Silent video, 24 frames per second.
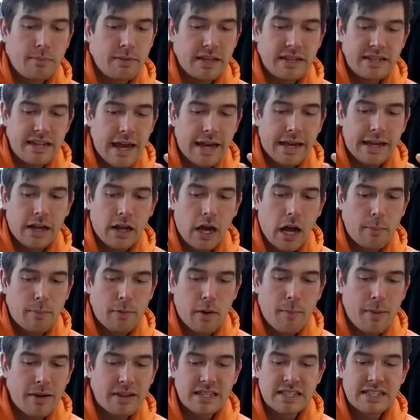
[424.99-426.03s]
be taking
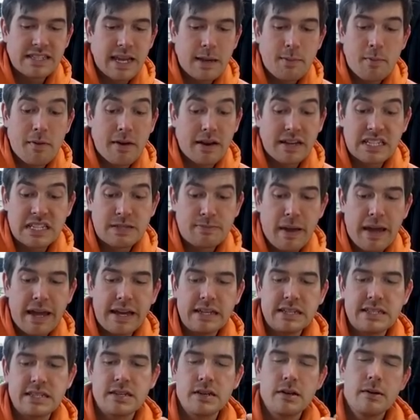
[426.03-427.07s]
up about the same amount of
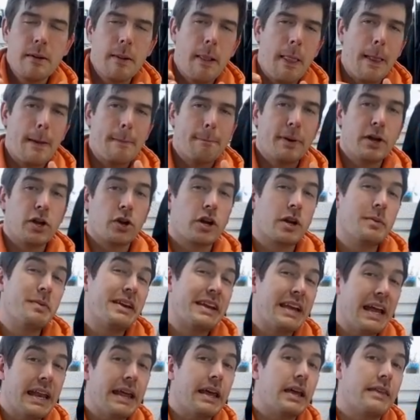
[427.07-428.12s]
space, but you're gonna be
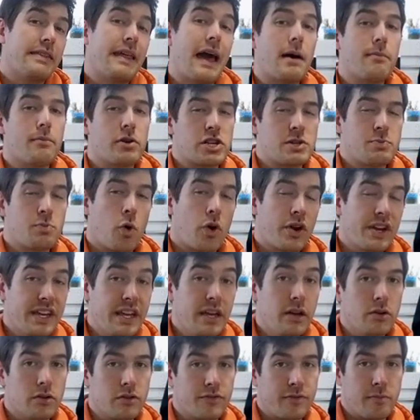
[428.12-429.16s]
getting that much more
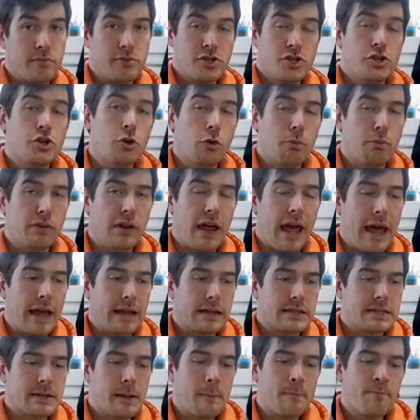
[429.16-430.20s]
yield from two
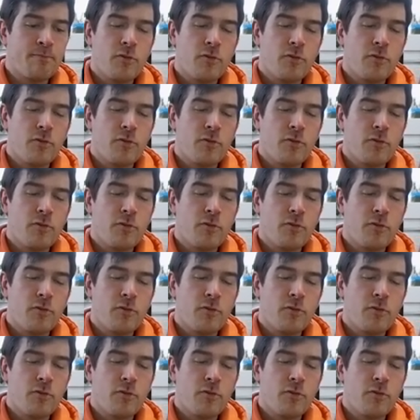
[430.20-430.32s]
plants.